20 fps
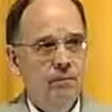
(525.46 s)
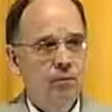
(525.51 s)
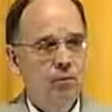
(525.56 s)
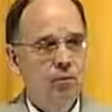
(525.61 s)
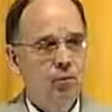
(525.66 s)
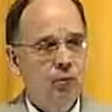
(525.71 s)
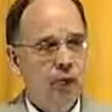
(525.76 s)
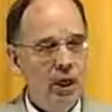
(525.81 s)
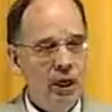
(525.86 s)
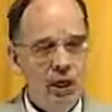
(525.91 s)

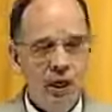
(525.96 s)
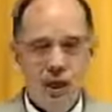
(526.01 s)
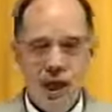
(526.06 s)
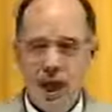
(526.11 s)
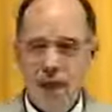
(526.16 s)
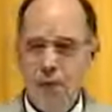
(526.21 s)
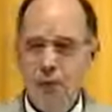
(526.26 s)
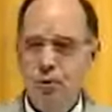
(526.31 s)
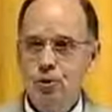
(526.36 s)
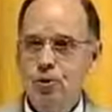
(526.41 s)
to
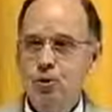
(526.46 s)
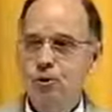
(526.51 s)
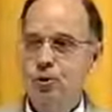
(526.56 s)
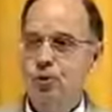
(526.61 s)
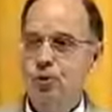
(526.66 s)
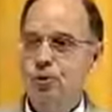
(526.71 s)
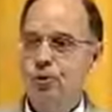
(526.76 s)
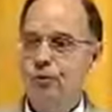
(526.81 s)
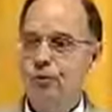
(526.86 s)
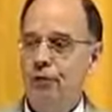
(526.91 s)
recapture
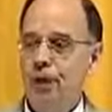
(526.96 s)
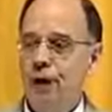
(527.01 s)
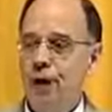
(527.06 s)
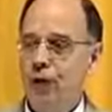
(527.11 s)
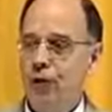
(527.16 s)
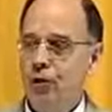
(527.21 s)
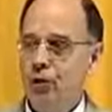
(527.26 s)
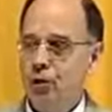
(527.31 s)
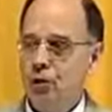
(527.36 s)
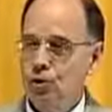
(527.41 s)
true
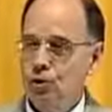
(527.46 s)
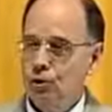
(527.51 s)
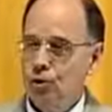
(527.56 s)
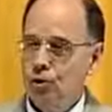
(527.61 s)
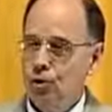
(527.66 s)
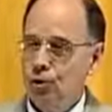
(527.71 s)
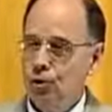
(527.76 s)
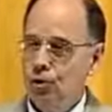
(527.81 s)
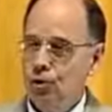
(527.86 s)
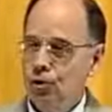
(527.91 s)
values, to
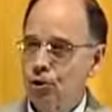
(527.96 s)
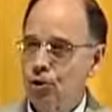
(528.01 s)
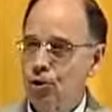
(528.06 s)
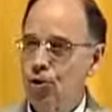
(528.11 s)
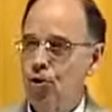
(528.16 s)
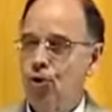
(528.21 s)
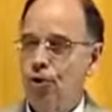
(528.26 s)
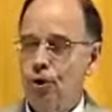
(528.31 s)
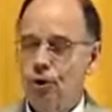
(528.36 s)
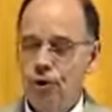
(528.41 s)

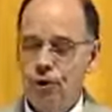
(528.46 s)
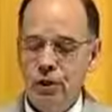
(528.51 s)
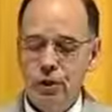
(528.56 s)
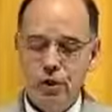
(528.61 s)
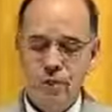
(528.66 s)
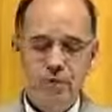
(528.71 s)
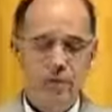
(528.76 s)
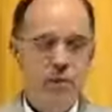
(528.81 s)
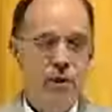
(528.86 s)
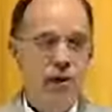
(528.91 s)
restore
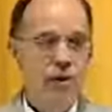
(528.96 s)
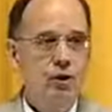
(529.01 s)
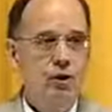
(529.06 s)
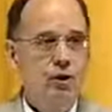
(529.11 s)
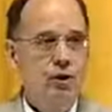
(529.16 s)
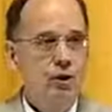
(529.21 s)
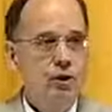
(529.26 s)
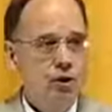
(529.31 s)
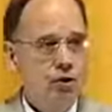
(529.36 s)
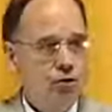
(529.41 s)
this
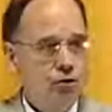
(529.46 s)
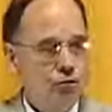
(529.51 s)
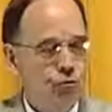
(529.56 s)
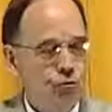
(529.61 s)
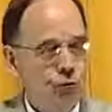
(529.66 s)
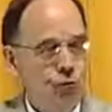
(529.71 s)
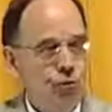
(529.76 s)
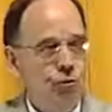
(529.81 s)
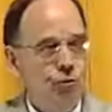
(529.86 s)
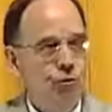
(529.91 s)
precious
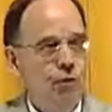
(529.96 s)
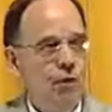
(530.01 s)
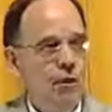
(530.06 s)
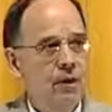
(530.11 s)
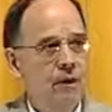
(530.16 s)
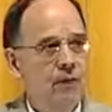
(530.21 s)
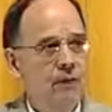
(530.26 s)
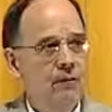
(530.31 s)
truth